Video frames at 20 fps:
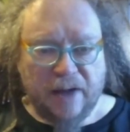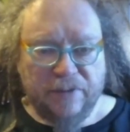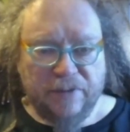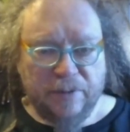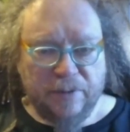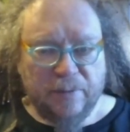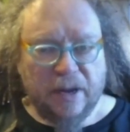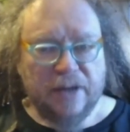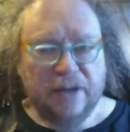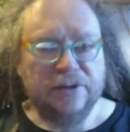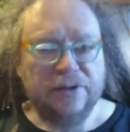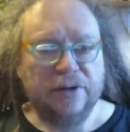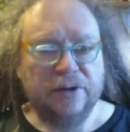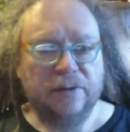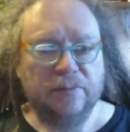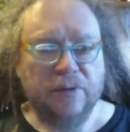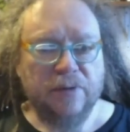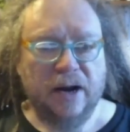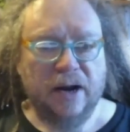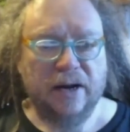you buy a
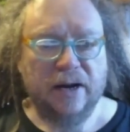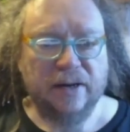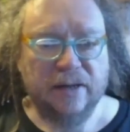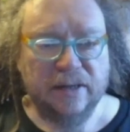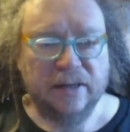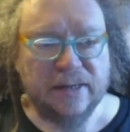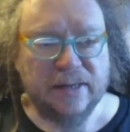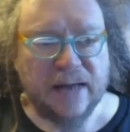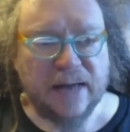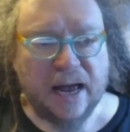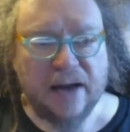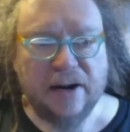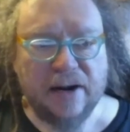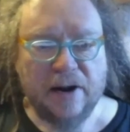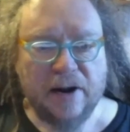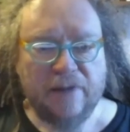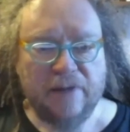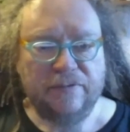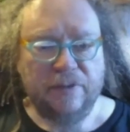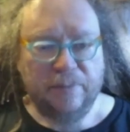certain product and sadder
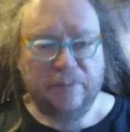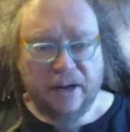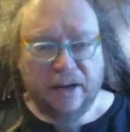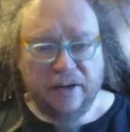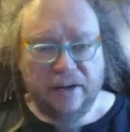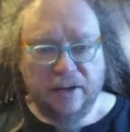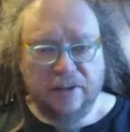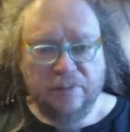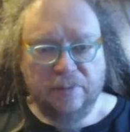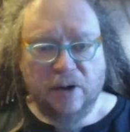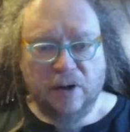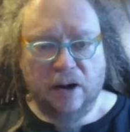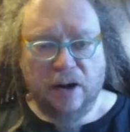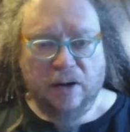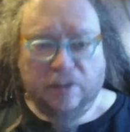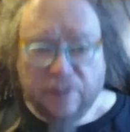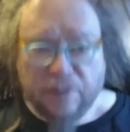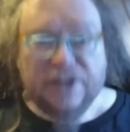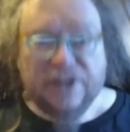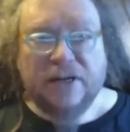after you buy another
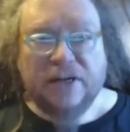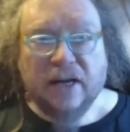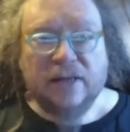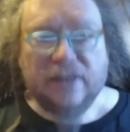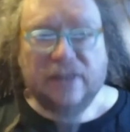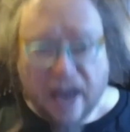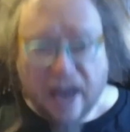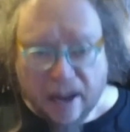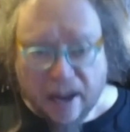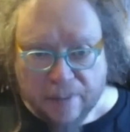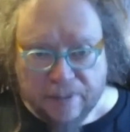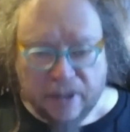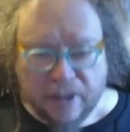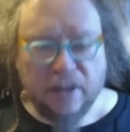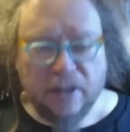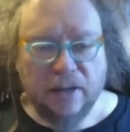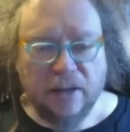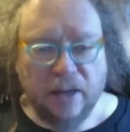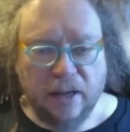product, which does happen,